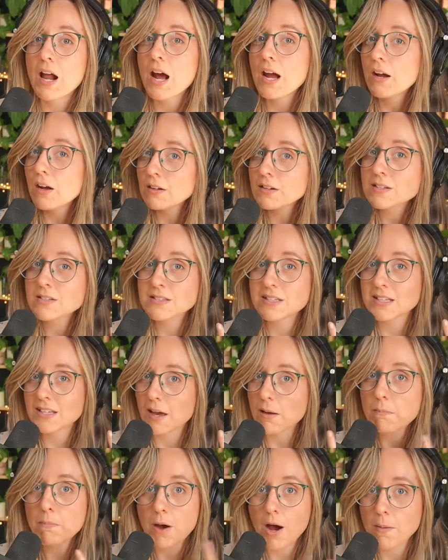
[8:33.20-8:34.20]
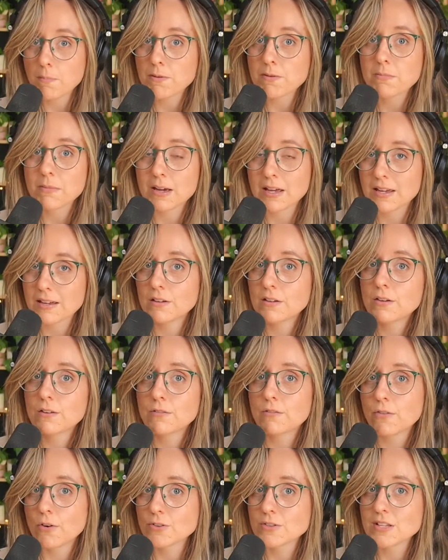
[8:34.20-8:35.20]
I honestly kept popping my
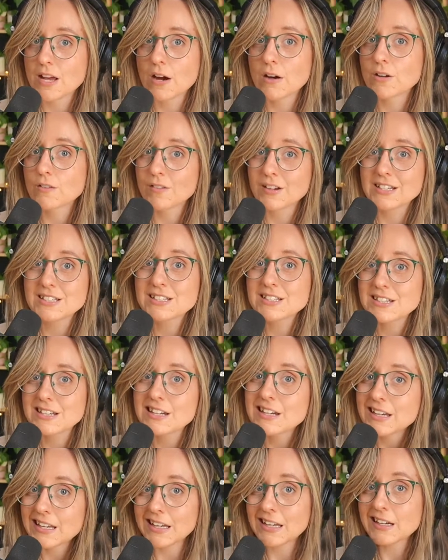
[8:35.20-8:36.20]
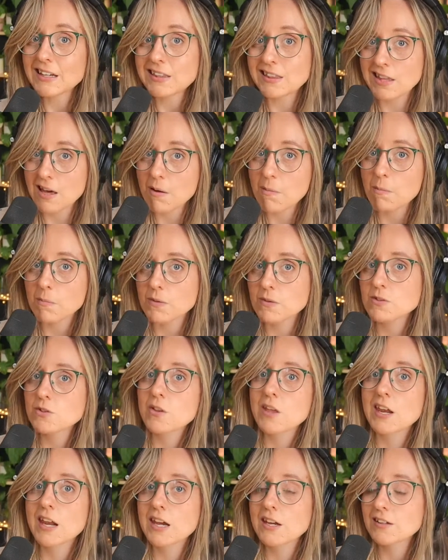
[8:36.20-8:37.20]
earphones out if I didn't need them so
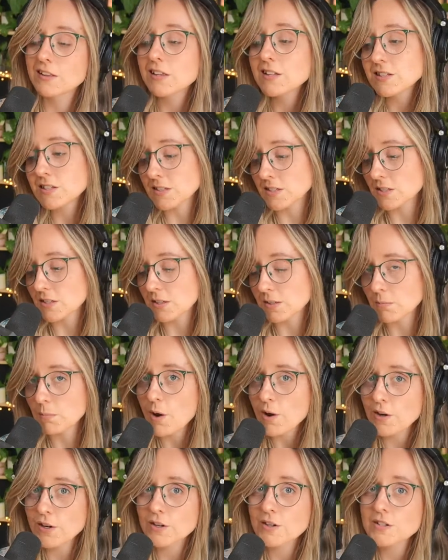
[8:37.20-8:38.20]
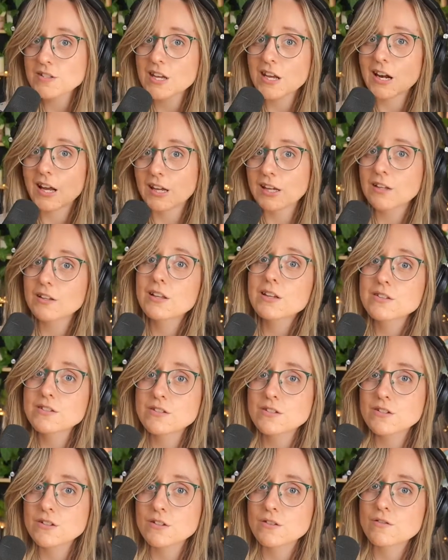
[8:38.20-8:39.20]
that I could listen to the monitors and I could listen
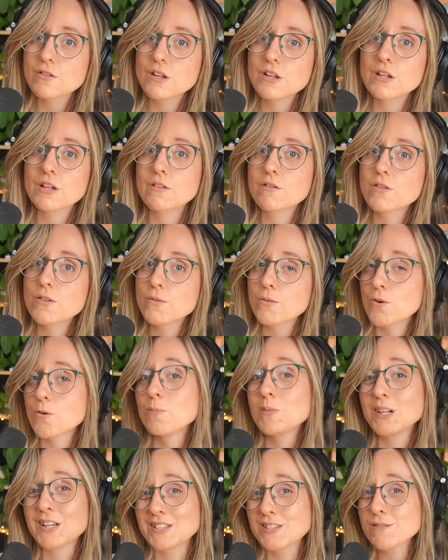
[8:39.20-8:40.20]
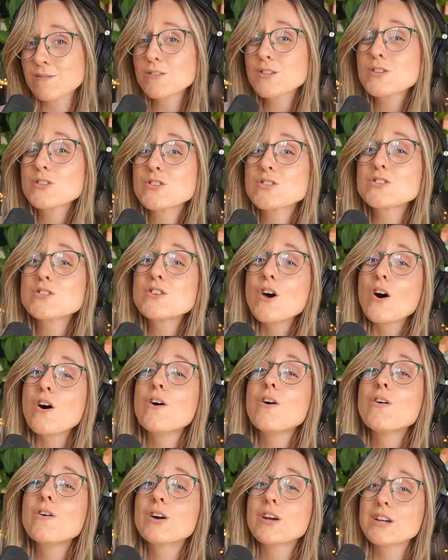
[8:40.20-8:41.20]
to the feeling of the room, because it feels
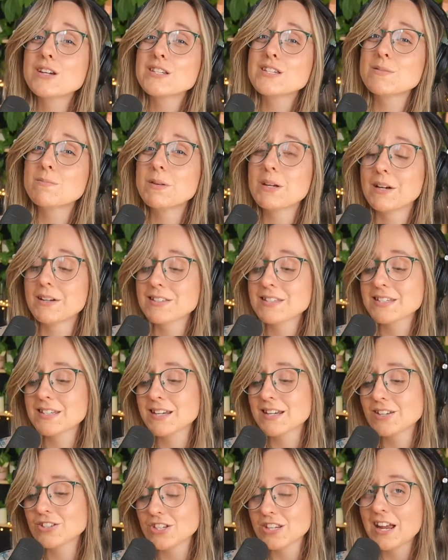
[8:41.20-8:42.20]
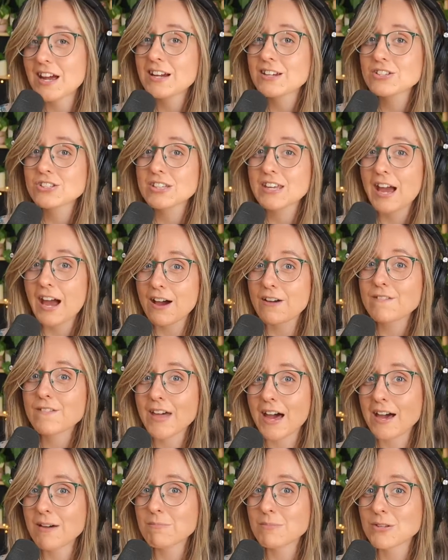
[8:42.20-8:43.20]
so good to be on stage and actually have
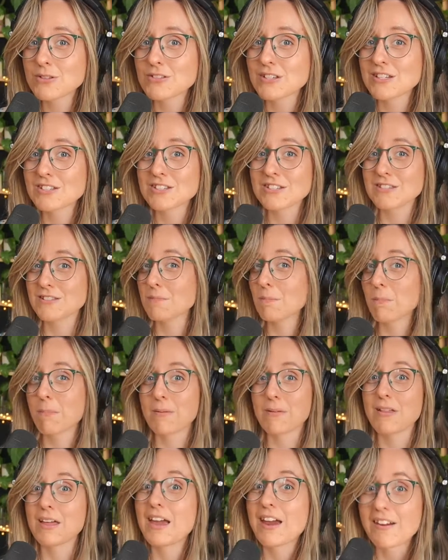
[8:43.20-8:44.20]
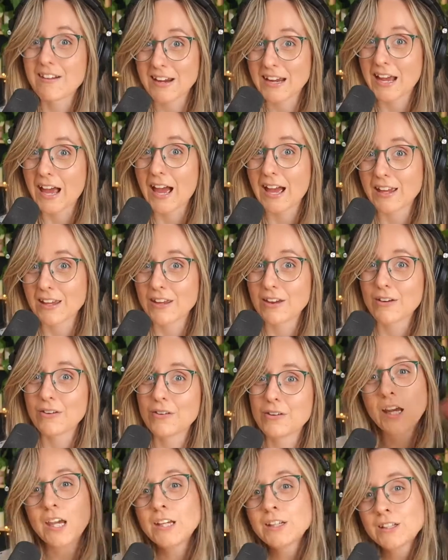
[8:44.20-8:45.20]
that music just blaring at
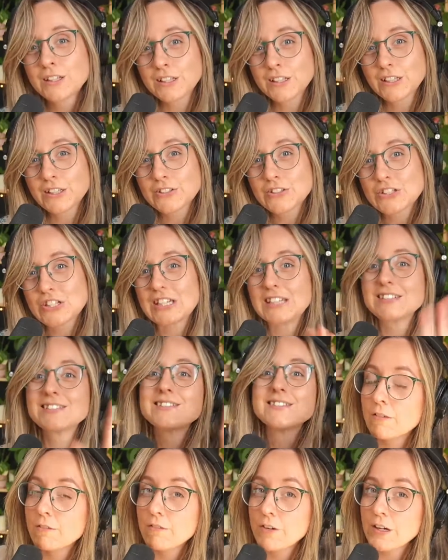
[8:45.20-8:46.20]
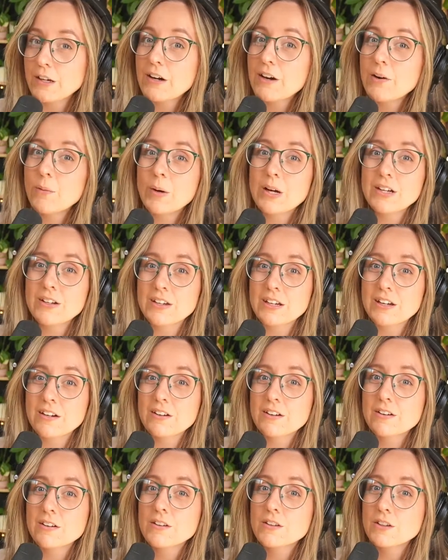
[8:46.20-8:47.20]
you. In conclusion, figure out what
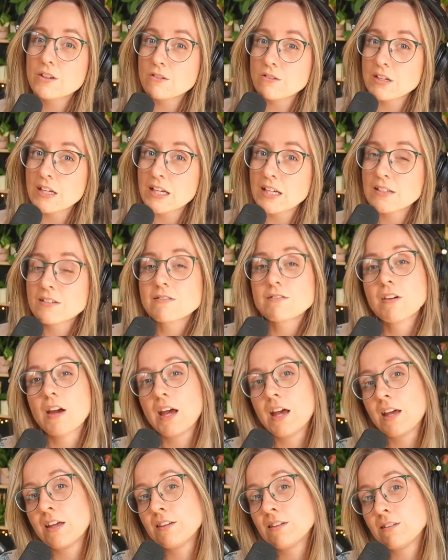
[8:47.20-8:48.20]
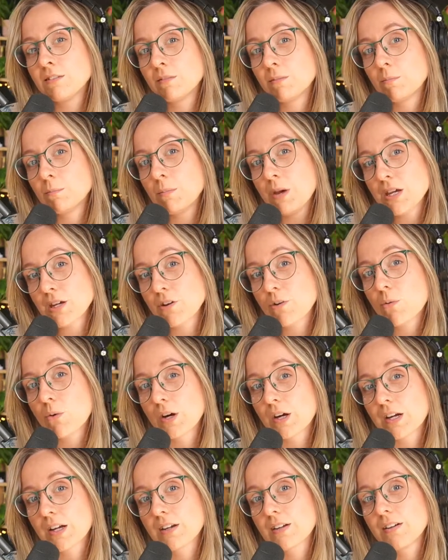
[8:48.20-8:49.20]
gear you need and make it
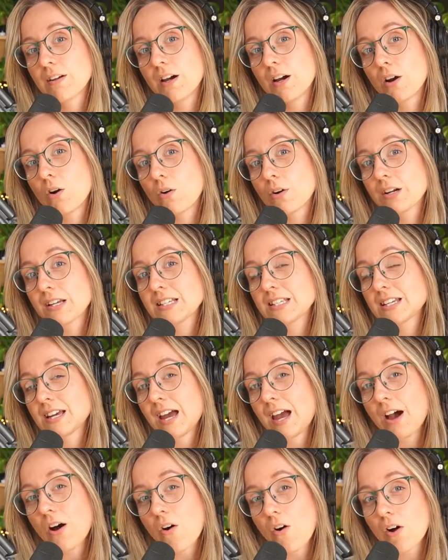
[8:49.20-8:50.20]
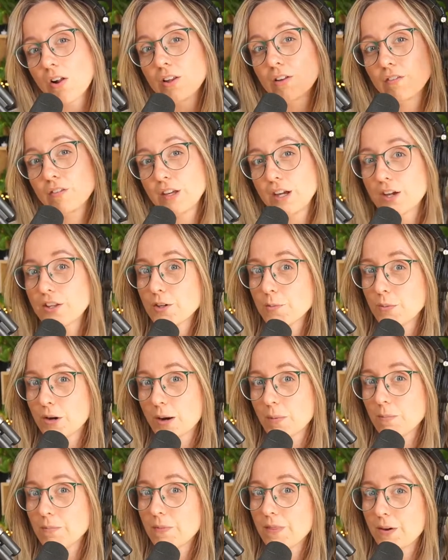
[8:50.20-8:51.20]
work according to all of the other
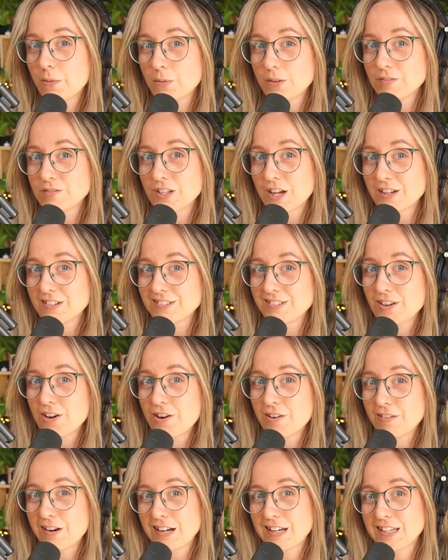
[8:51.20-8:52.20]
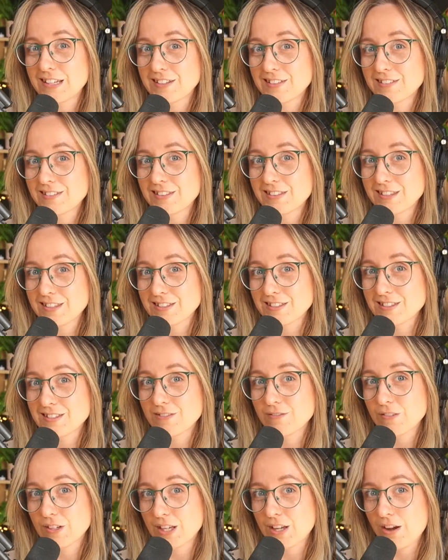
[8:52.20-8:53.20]
prep that we've done already this
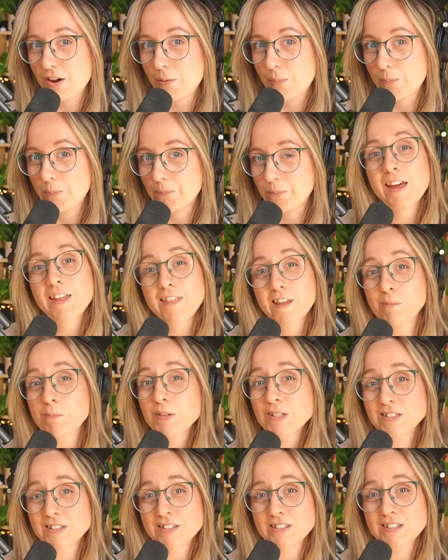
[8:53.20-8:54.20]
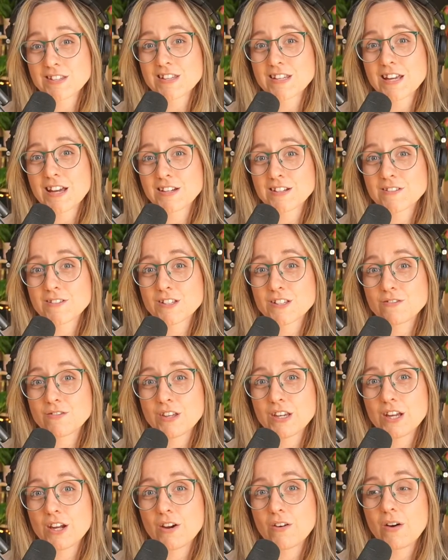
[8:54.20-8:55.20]
video. That brings us to the end of this
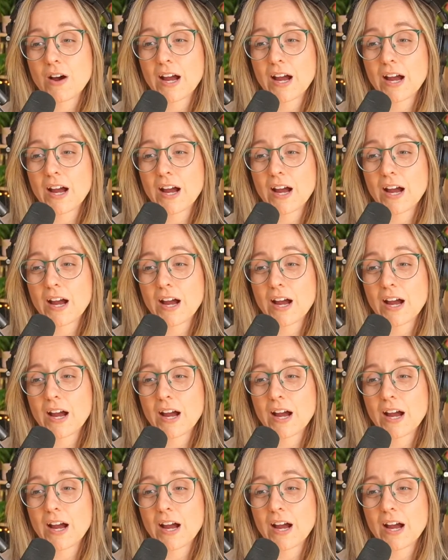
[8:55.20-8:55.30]
video.